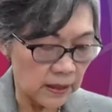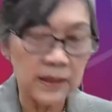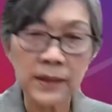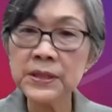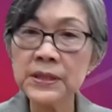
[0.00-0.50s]

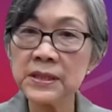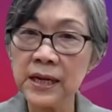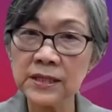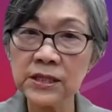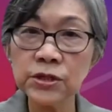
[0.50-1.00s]
Let me
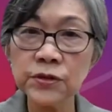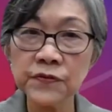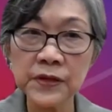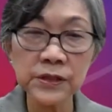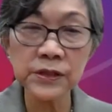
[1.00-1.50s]
discuss each of
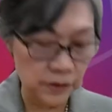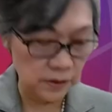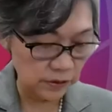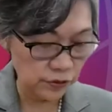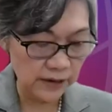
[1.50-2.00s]
these
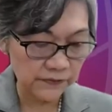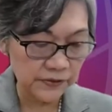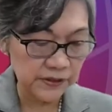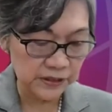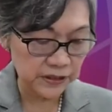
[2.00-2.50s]

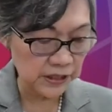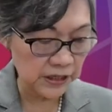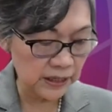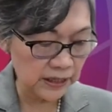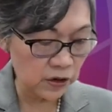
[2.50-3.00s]
drivers in
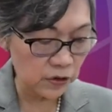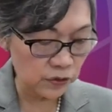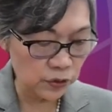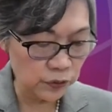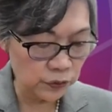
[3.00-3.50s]
turn and
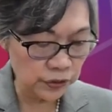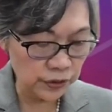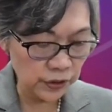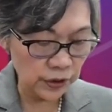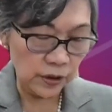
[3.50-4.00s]
conclude
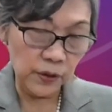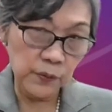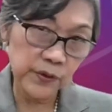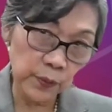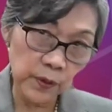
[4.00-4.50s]

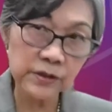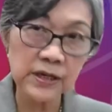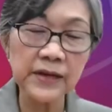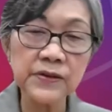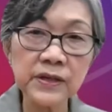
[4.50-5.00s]
with what
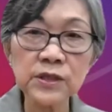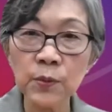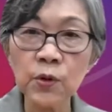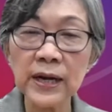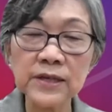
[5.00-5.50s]
I think
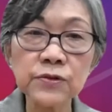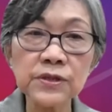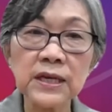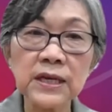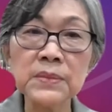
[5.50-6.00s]
small
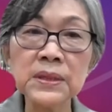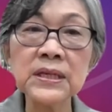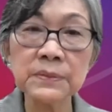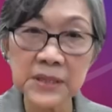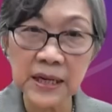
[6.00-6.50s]
countries and
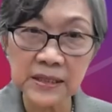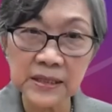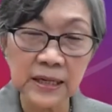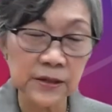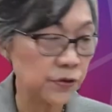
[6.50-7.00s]
medium-sized
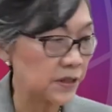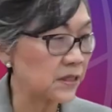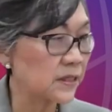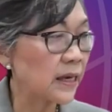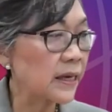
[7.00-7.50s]

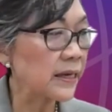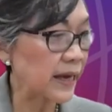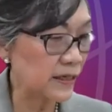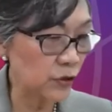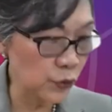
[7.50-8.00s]
countries
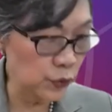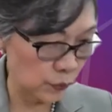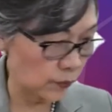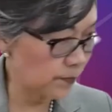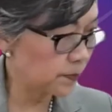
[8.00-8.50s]
can
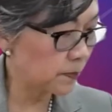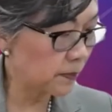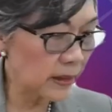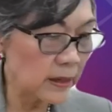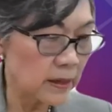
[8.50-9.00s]
do.
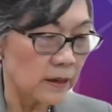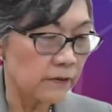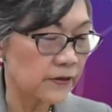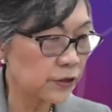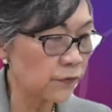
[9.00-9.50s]

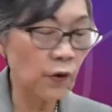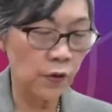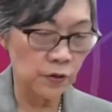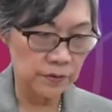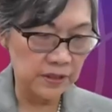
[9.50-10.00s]
First of
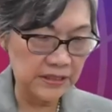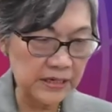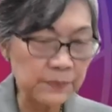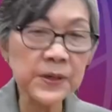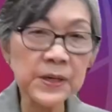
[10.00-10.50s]
all, the
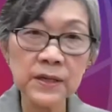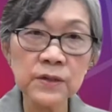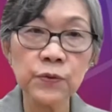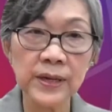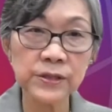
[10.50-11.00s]
deepening
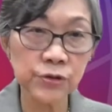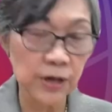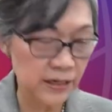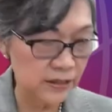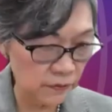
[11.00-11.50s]

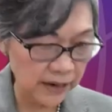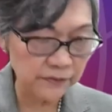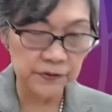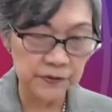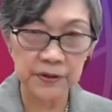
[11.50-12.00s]
US-China
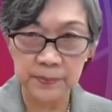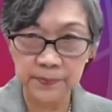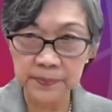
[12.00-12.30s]
rivalry.